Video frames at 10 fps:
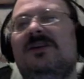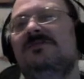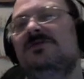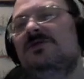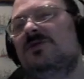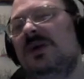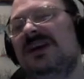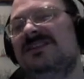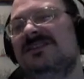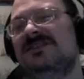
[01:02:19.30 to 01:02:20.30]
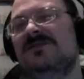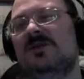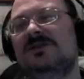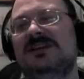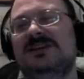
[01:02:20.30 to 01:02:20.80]
have tweaked the
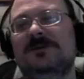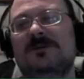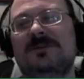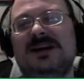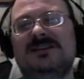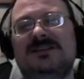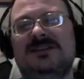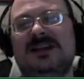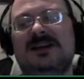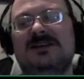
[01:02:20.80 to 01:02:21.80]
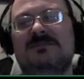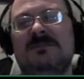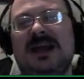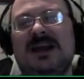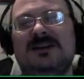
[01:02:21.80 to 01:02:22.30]
difficulty a little bit to, like,
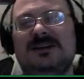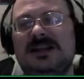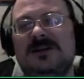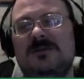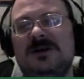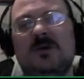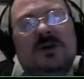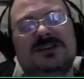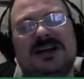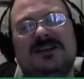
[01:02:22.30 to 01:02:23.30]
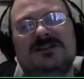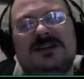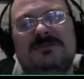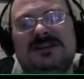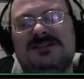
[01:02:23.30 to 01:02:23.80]
make it a little bit more
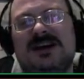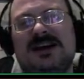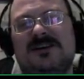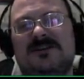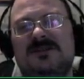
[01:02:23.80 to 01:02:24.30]
challenging, but it's kind of